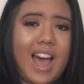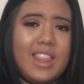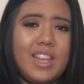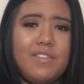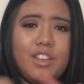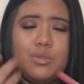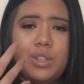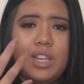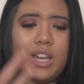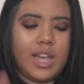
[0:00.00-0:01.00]
I think it feels
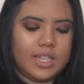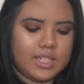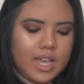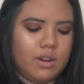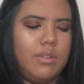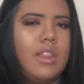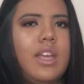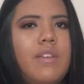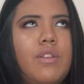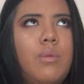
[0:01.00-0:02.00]
really nice. I don't
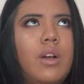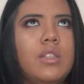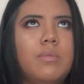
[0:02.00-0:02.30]
think if you want